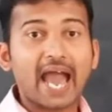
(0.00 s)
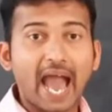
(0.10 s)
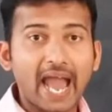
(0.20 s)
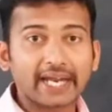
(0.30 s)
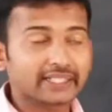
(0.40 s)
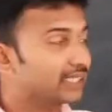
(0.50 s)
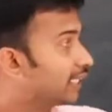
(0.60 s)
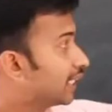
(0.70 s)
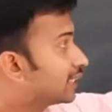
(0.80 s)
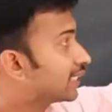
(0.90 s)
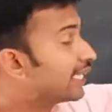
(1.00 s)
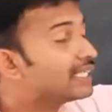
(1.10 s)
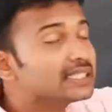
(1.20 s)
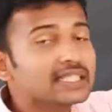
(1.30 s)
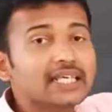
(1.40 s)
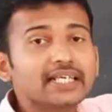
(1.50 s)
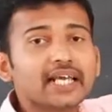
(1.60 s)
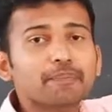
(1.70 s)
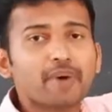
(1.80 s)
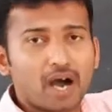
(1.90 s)
and its
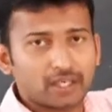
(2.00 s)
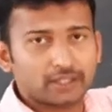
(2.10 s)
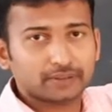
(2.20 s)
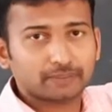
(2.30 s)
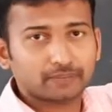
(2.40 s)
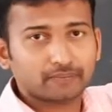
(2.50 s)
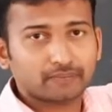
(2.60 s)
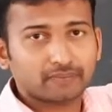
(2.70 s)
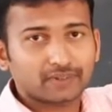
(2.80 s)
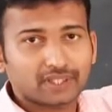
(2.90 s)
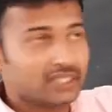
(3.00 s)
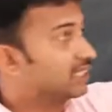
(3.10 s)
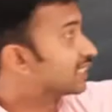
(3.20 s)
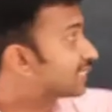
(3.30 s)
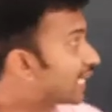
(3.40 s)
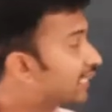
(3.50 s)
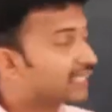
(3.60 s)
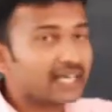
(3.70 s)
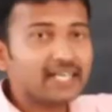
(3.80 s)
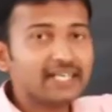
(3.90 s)
interior part.
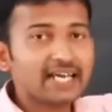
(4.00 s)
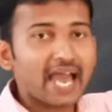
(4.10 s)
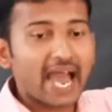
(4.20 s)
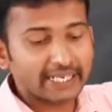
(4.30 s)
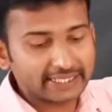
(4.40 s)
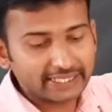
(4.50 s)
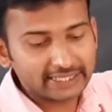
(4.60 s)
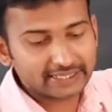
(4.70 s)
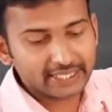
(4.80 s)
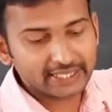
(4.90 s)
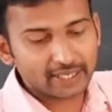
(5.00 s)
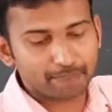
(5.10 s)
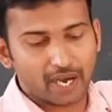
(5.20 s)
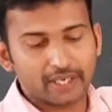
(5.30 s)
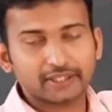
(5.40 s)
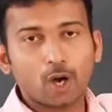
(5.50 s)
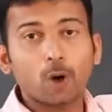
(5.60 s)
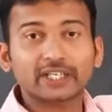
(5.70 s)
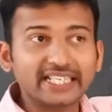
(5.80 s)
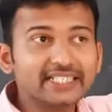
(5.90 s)
Circle and interior part
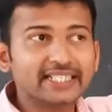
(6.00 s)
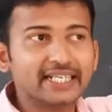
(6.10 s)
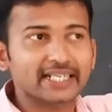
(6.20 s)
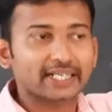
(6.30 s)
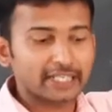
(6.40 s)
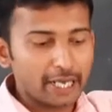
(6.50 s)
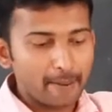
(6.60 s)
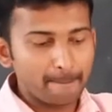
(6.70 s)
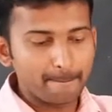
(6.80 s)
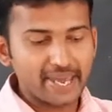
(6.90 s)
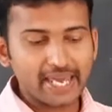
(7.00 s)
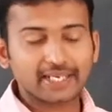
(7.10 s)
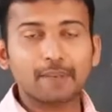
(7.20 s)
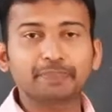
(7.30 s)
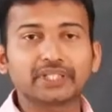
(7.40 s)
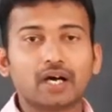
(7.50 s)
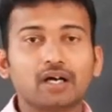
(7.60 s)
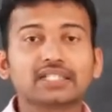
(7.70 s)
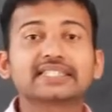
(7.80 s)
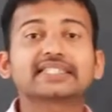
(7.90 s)
or interior make up
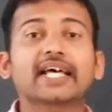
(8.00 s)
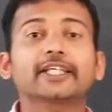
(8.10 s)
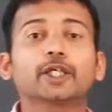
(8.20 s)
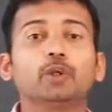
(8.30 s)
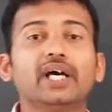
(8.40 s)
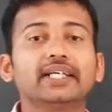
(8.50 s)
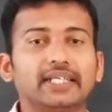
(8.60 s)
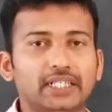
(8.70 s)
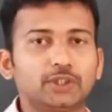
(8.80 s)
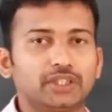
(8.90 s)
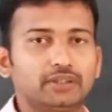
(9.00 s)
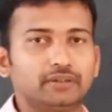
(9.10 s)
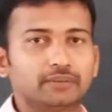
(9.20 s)
the circular region.